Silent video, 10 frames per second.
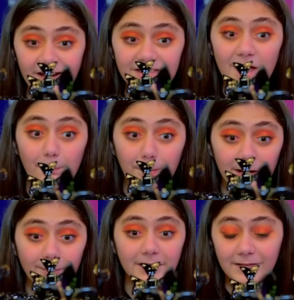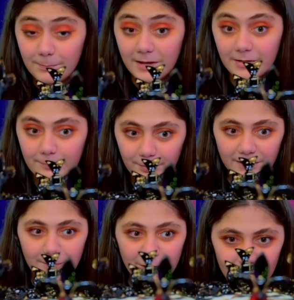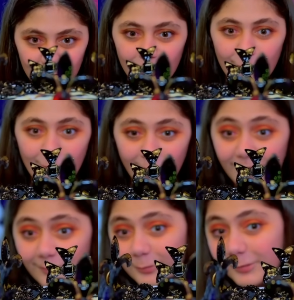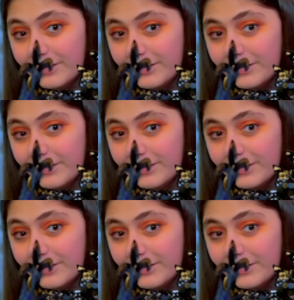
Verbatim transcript: I think it fits my head perfectly.